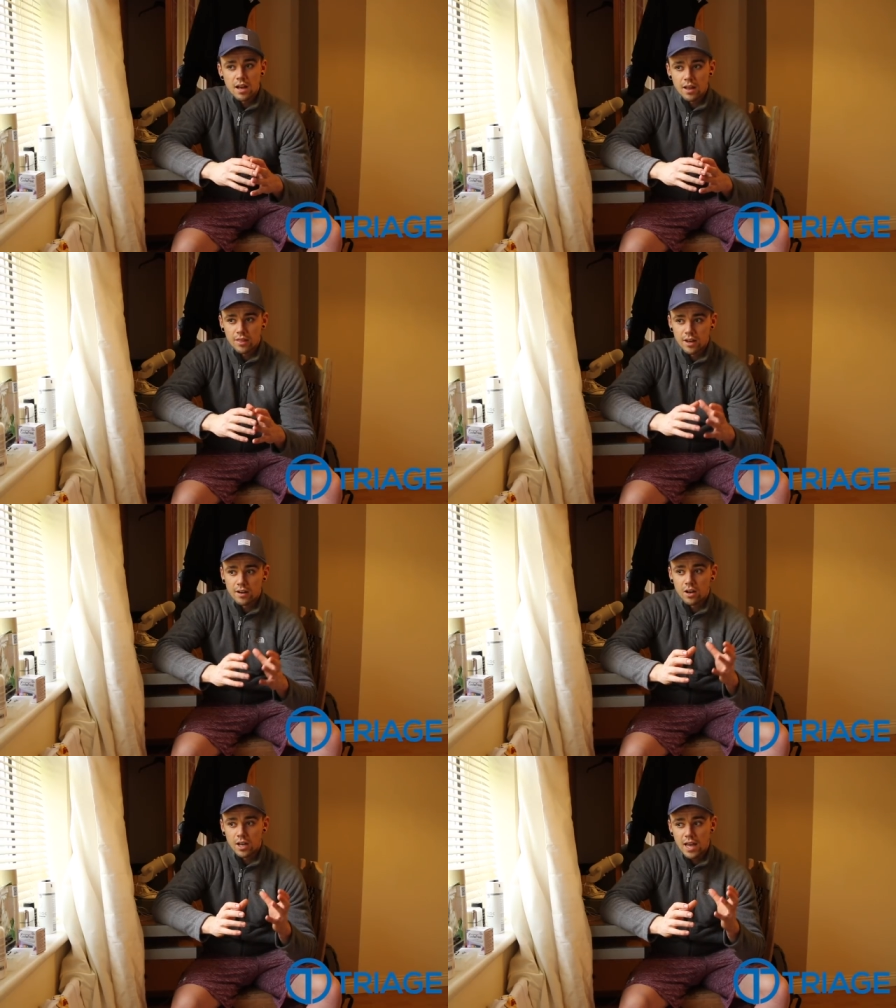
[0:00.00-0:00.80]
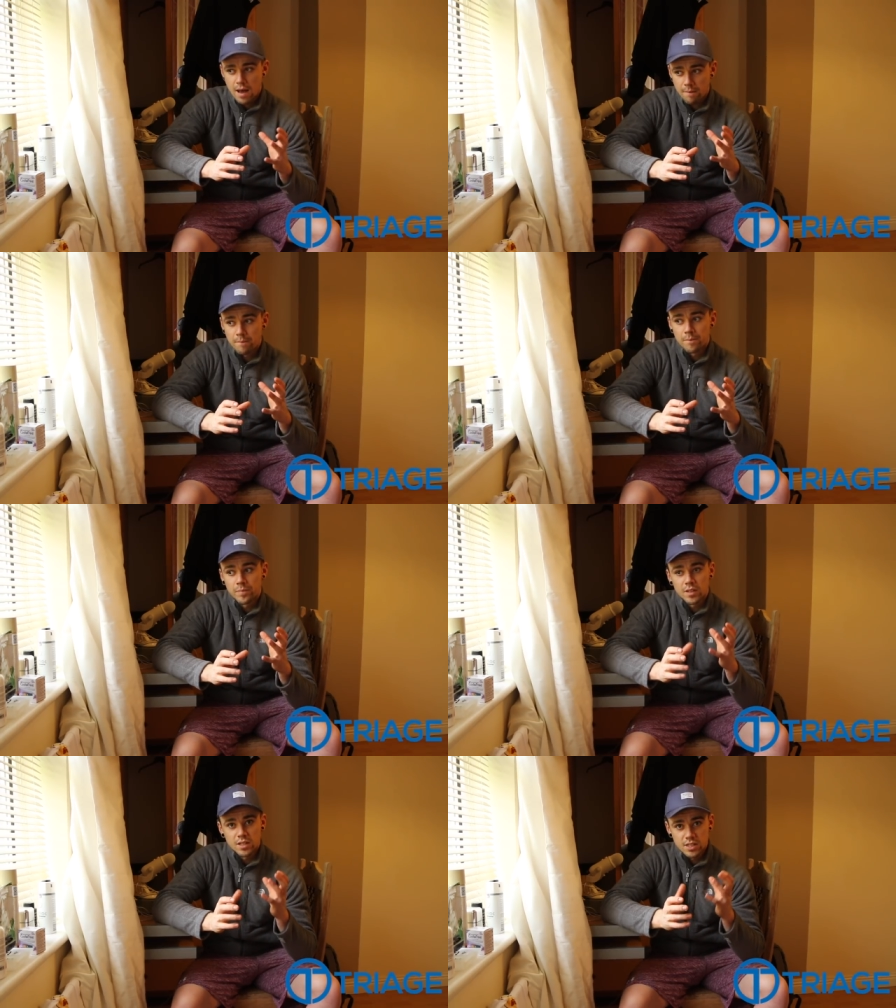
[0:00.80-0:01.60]
and that I am
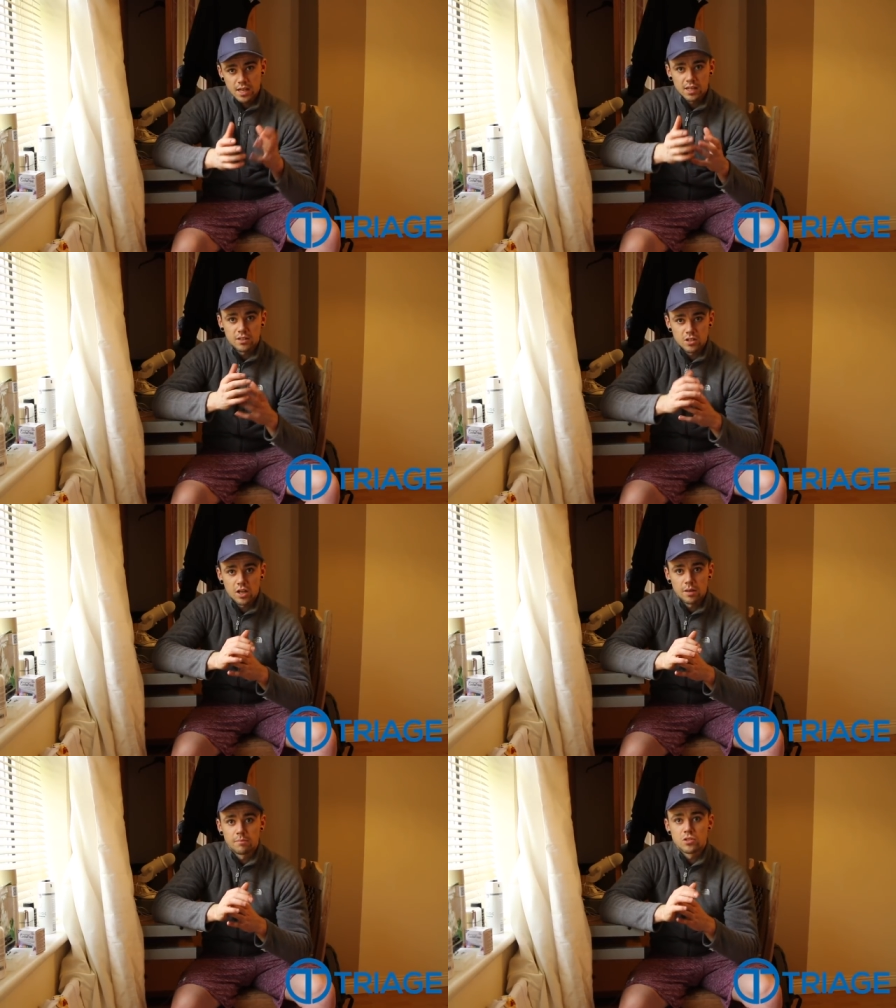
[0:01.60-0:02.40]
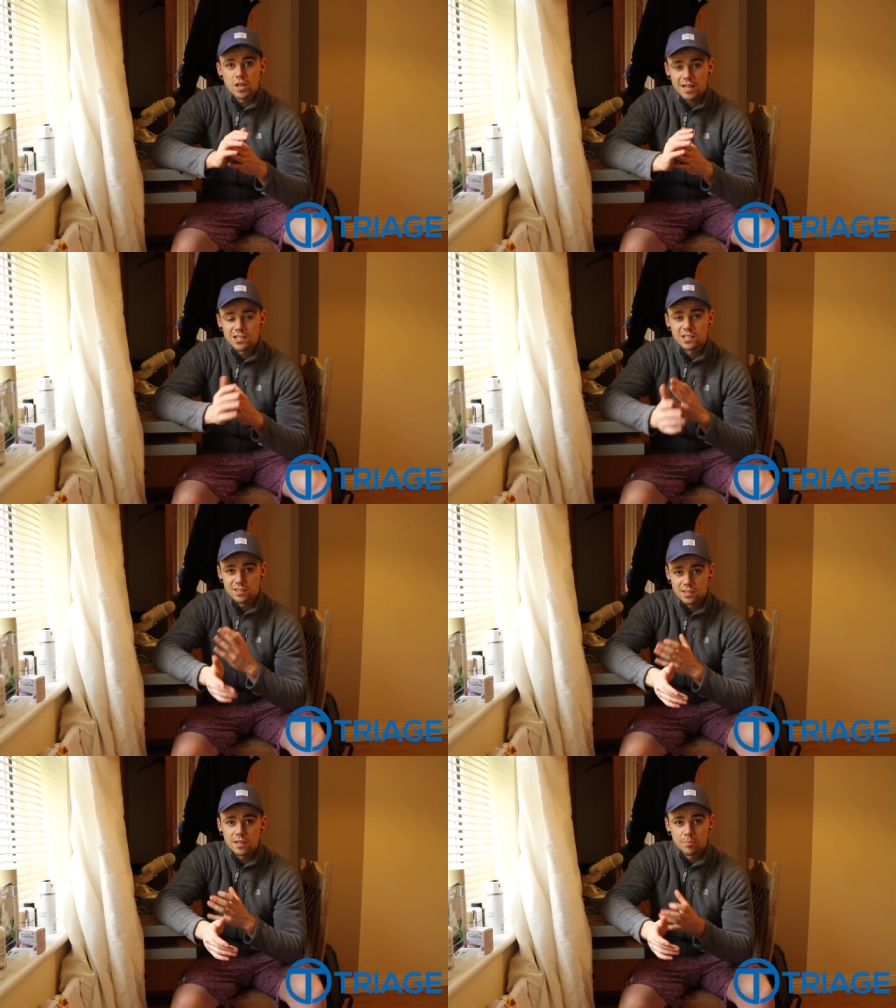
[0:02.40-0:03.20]
taking time to actually
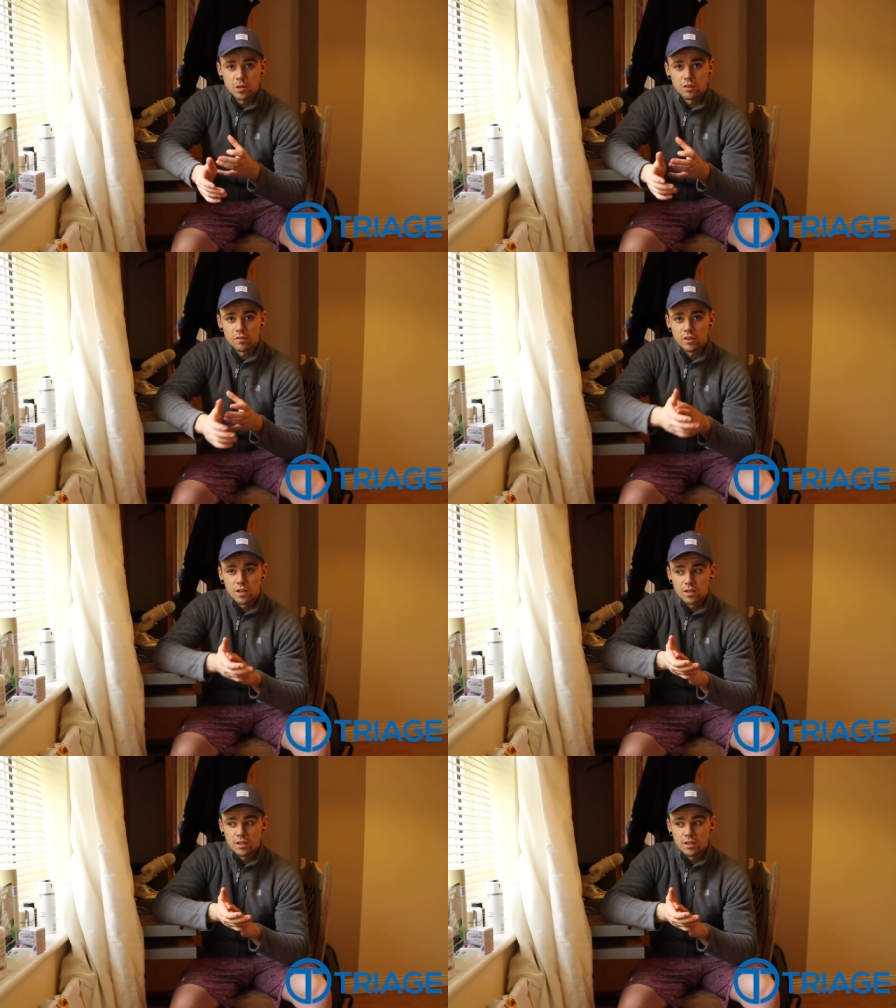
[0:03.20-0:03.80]
sleep enough